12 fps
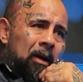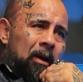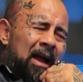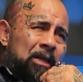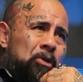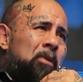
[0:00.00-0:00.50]

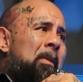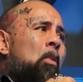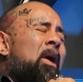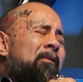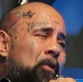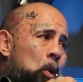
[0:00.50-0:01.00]
I took my
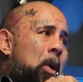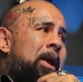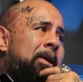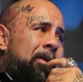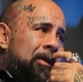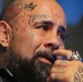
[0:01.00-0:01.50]
wife for
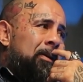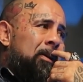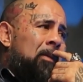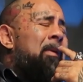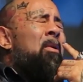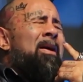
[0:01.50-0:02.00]
granted. You
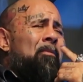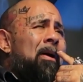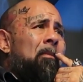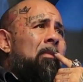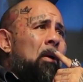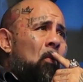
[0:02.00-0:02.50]
know,
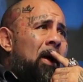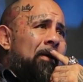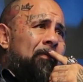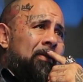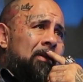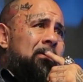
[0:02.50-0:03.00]
my
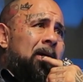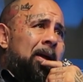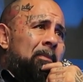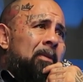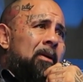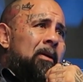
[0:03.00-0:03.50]
wife at the
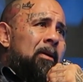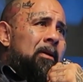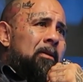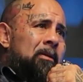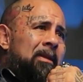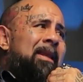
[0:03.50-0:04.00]
time
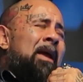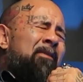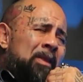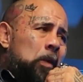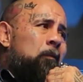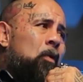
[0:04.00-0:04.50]
did
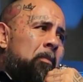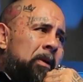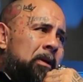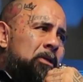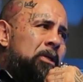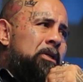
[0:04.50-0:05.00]
everything for
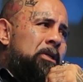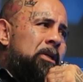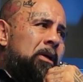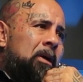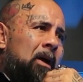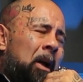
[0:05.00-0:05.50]

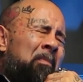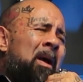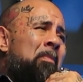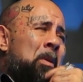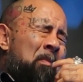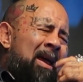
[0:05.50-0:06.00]
me.
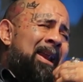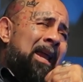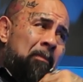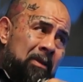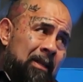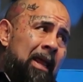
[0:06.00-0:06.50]
I'm the man I
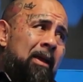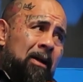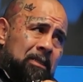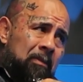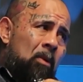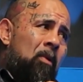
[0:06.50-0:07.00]
am today
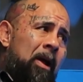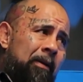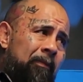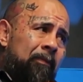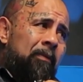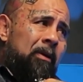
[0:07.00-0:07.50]
because of my
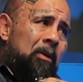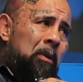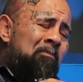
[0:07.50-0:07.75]
wife. You know,